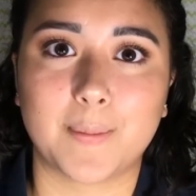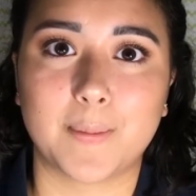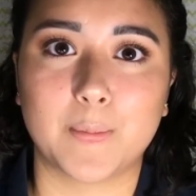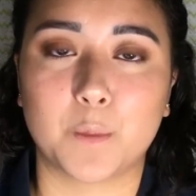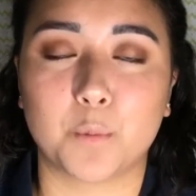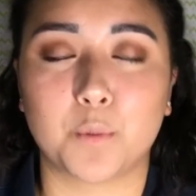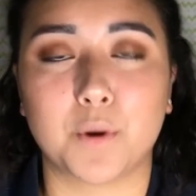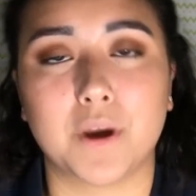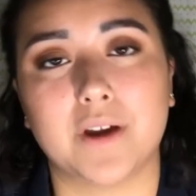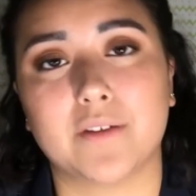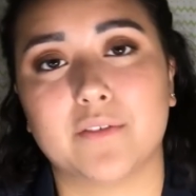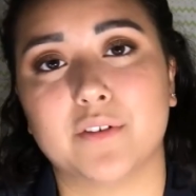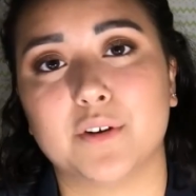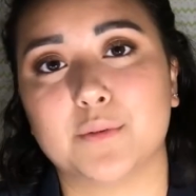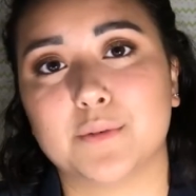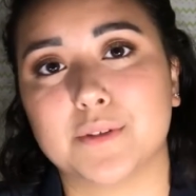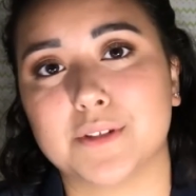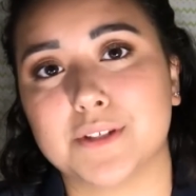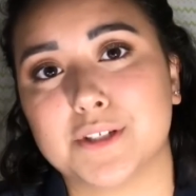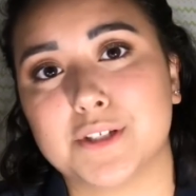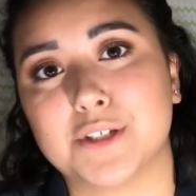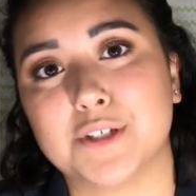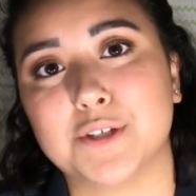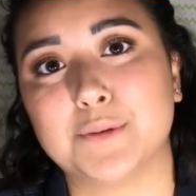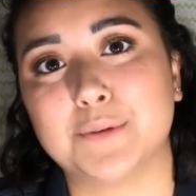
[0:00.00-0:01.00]
the way
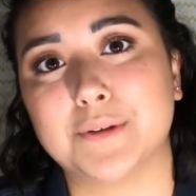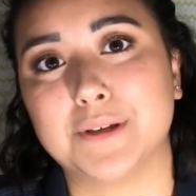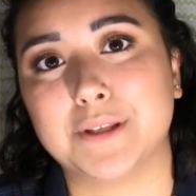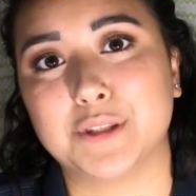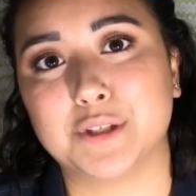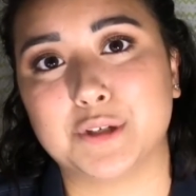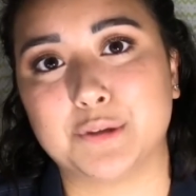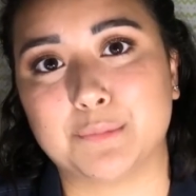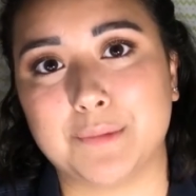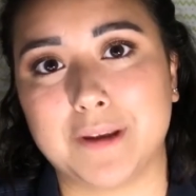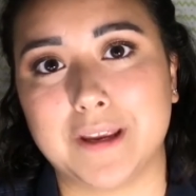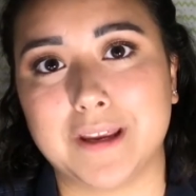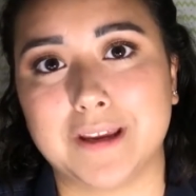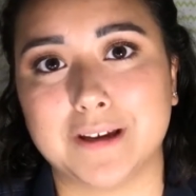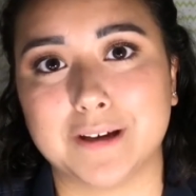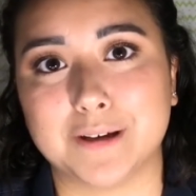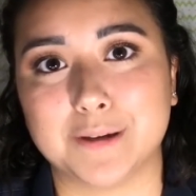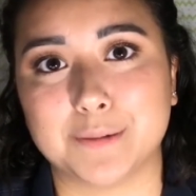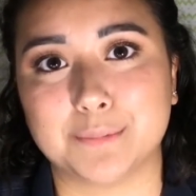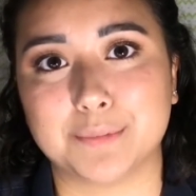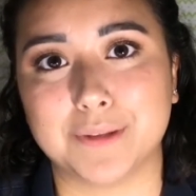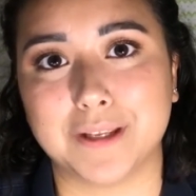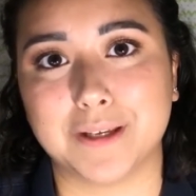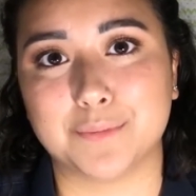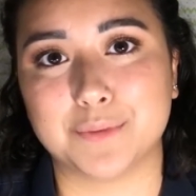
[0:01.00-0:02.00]
everyone's doing their
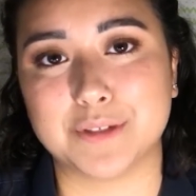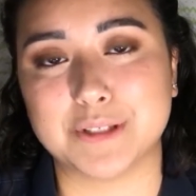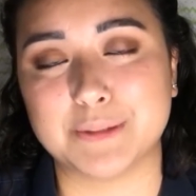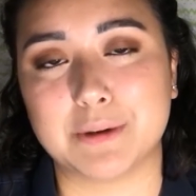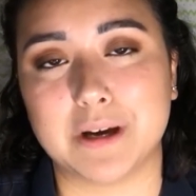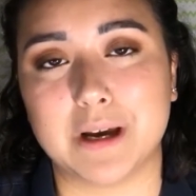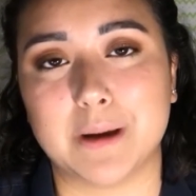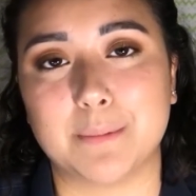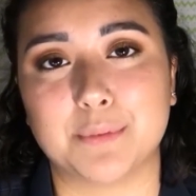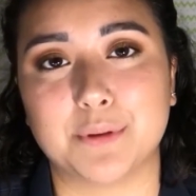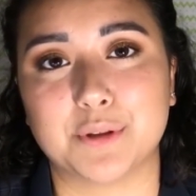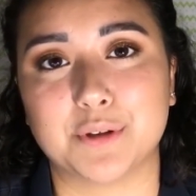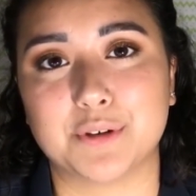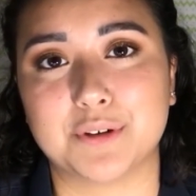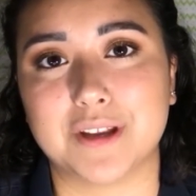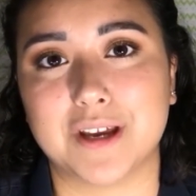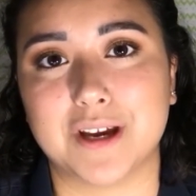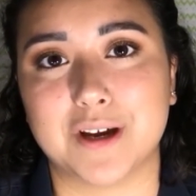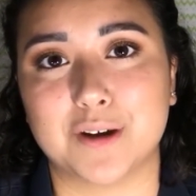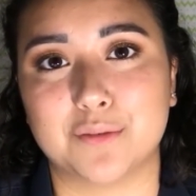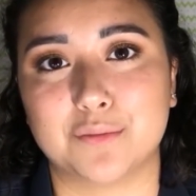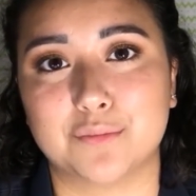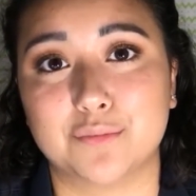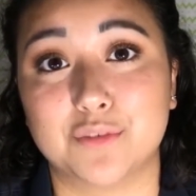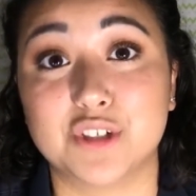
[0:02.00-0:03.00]
makeup, like what's popular
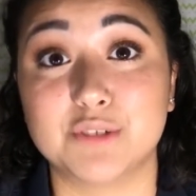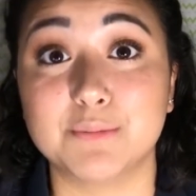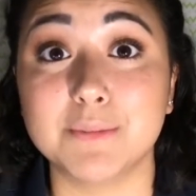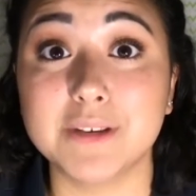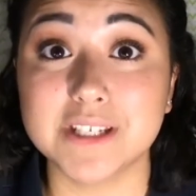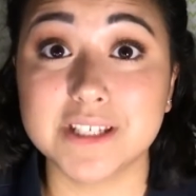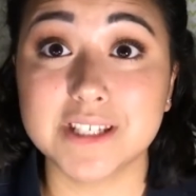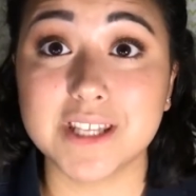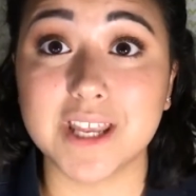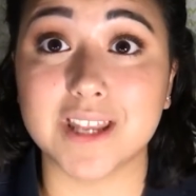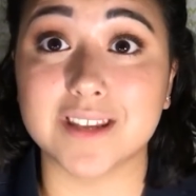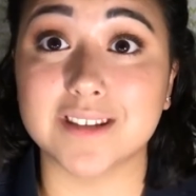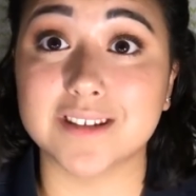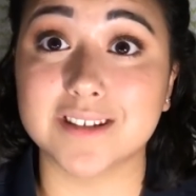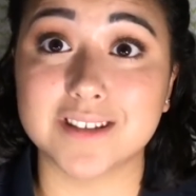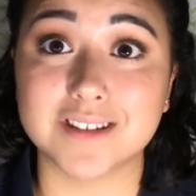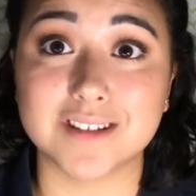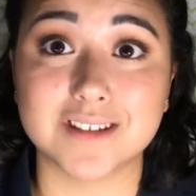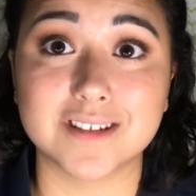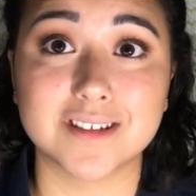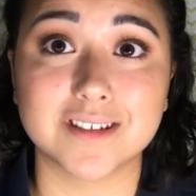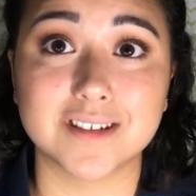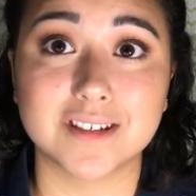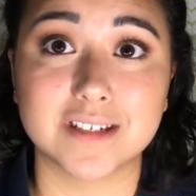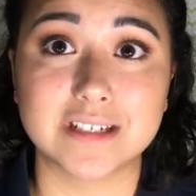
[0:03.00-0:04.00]
now, which makes
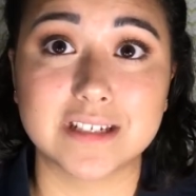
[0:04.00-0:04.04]
sense,